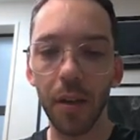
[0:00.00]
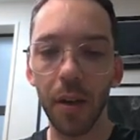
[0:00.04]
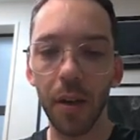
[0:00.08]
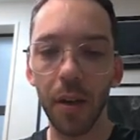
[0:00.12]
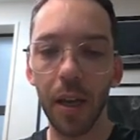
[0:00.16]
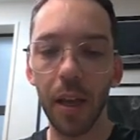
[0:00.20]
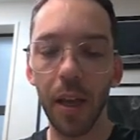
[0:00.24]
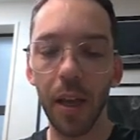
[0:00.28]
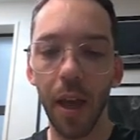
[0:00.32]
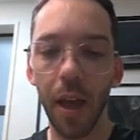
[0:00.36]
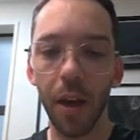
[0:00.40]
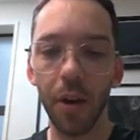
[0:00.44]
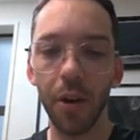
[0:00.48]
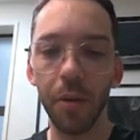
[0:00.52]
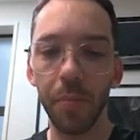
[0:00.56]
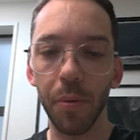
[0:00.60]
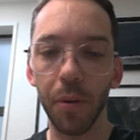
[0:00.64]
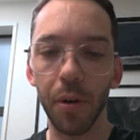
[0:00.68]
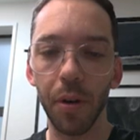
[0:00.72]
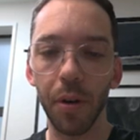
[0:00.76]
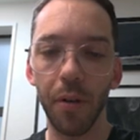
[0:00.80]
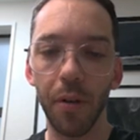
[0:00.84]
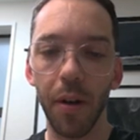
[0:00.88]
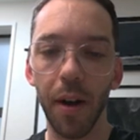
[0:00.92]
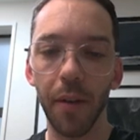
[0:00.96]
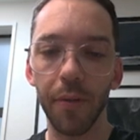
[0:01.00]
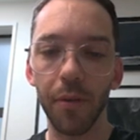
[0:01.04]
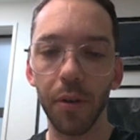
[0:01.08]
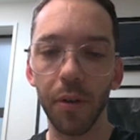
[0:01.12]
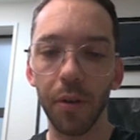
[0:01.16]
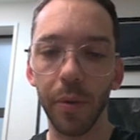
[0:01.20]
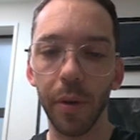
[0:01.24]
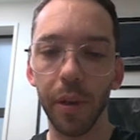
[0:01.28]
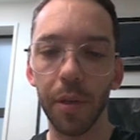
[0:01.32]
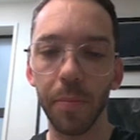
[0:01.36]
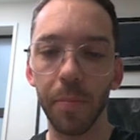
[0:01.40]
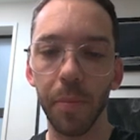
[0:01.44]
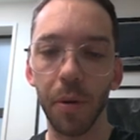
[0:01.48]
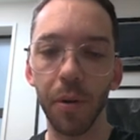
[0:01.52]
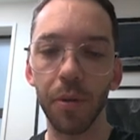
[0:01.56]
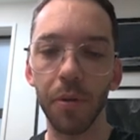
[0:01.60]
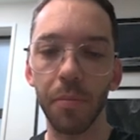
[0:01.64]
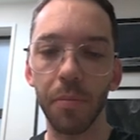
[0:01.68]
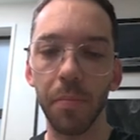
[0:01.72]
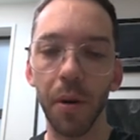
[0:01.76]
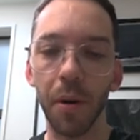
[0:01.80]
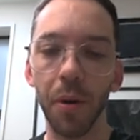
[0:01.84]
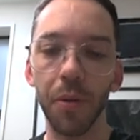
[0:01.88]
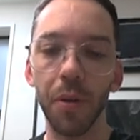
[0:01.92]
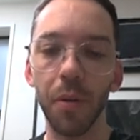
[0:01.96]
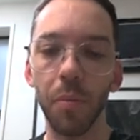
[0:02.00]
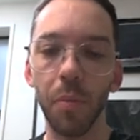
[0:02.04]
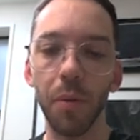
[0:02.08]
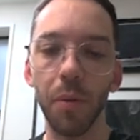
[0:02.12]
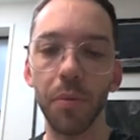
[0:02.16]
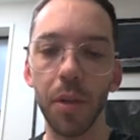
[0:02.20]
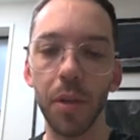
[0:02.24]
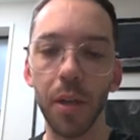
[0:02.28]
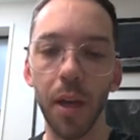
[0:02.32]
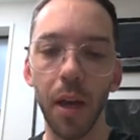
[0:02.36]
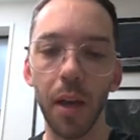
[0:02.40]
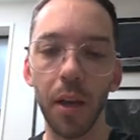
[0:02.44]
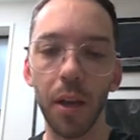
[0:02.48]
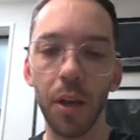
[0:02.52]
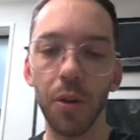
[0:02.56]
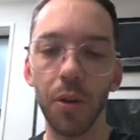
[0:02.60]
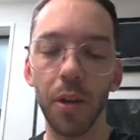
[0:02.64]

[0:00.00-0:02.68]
I cannot put a graft onto exposed bone. It won't take.